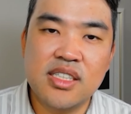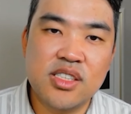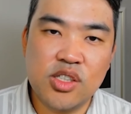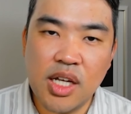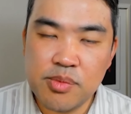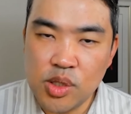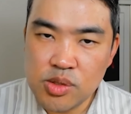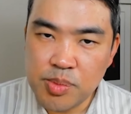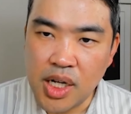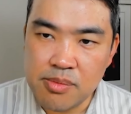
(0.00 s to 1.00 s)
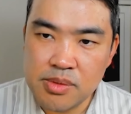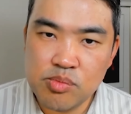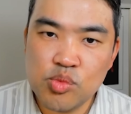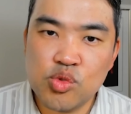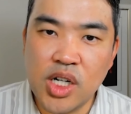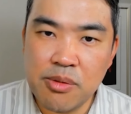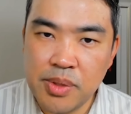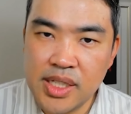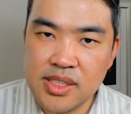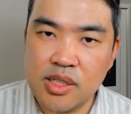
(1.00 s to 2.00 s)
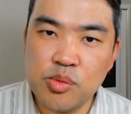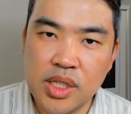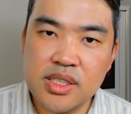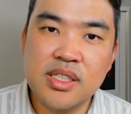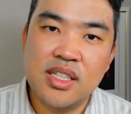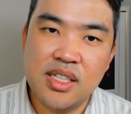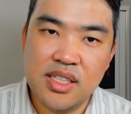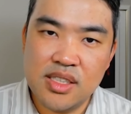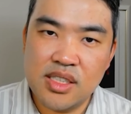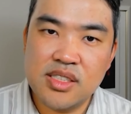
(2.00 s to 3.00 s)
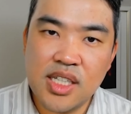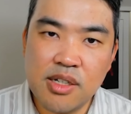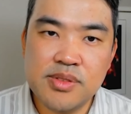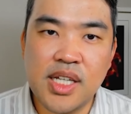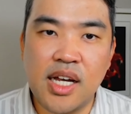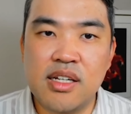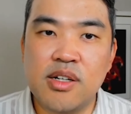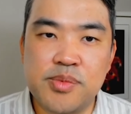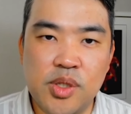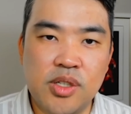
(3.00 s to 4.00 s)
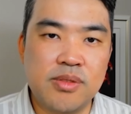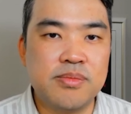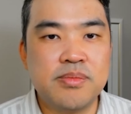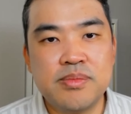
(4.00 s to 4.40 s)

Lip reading: So you have those problems, try placing one in the south side of your home.